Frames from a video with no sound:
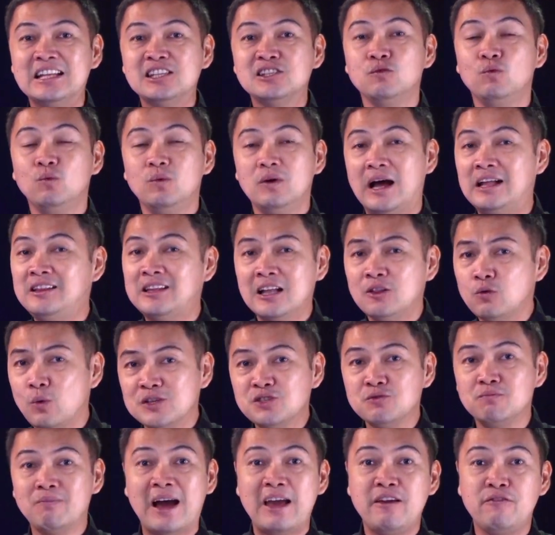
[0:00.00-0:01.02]
And
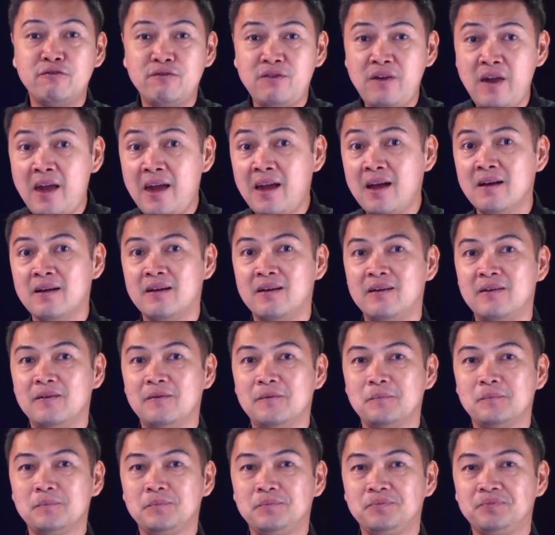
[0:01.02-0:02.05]
that was my
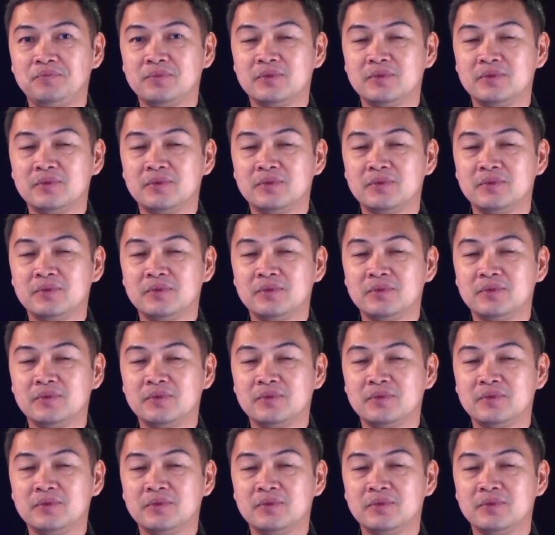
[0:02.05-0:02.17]
fear.